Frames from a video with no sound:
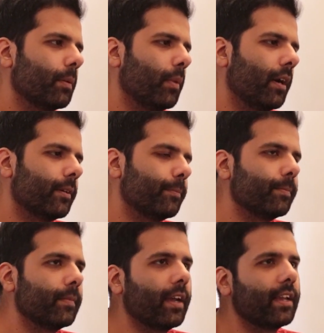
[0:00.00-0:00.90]
but
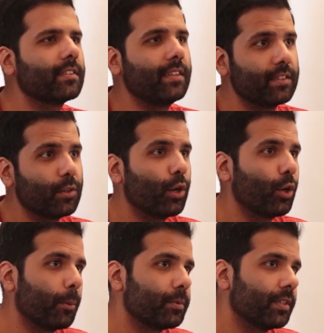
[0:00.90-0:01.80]
I guess that's not
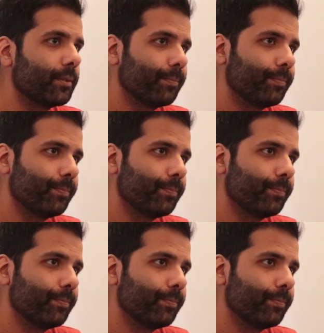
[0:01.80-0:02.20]
an option.